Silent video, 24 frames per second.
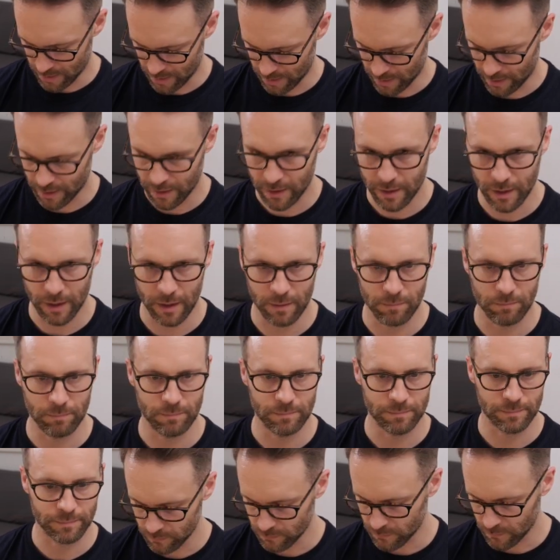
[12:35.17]
income
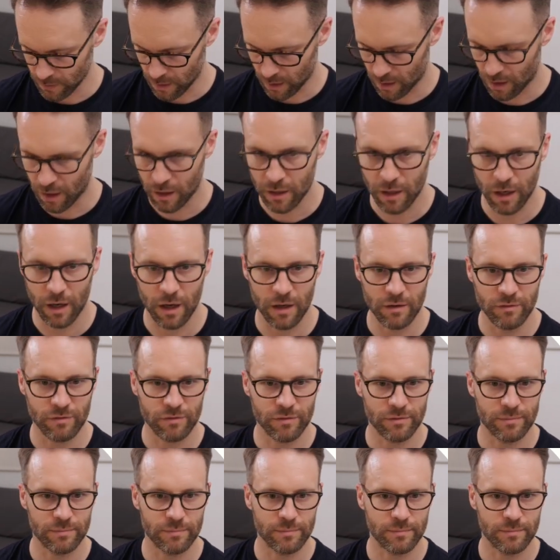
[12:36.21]
archive.